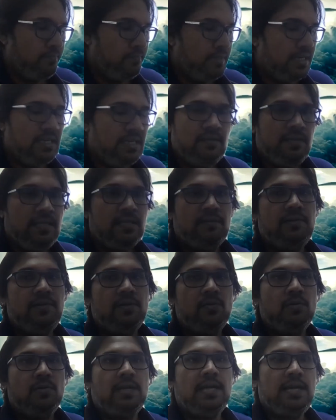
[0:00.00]
but here we
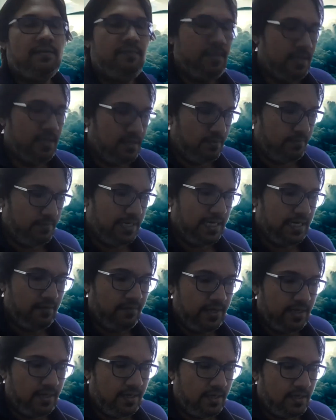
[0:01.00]
don't have that but
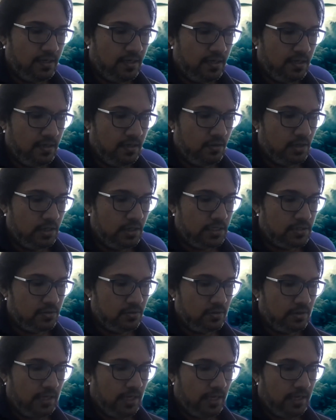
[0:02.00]
anyway okay so
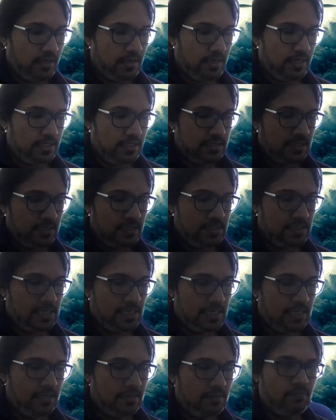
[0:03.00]
uh, lecturers
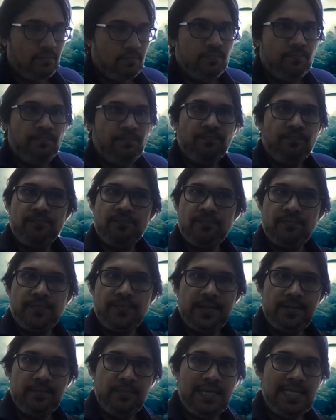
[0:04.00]
are like
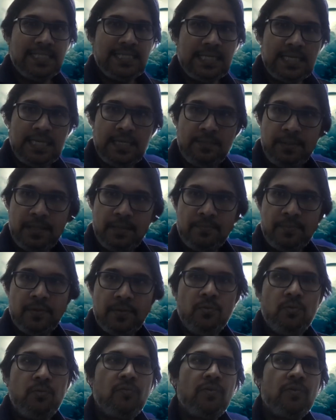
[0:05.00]
basically people who